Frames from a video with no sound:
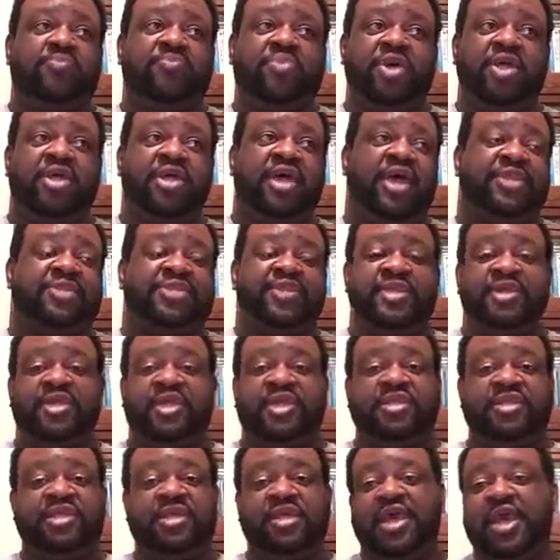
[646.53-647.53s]
But at
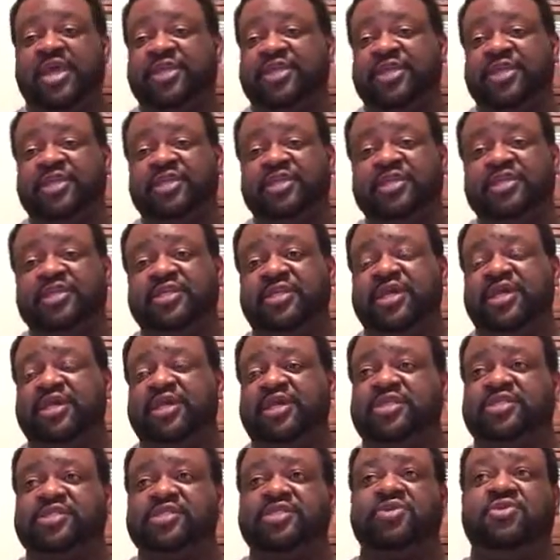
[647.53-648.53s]
the end of the day,
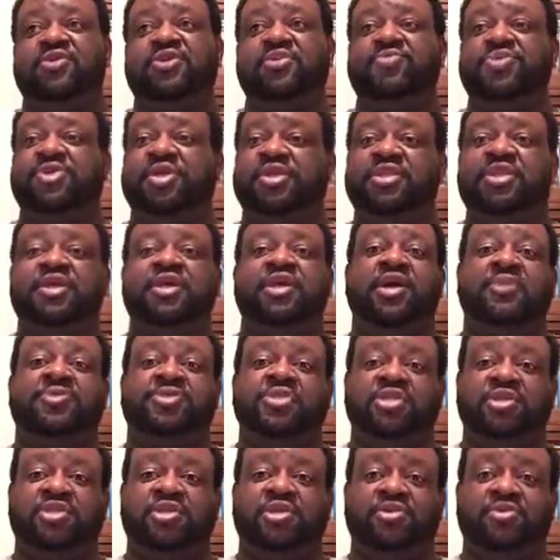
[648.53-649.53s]
it's still completely
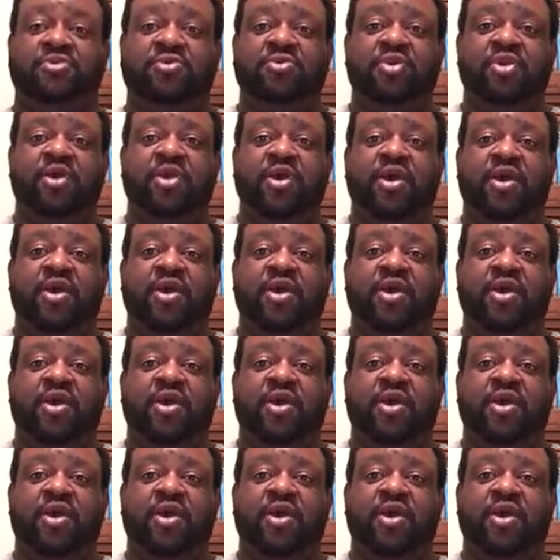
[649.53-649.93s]
up to you.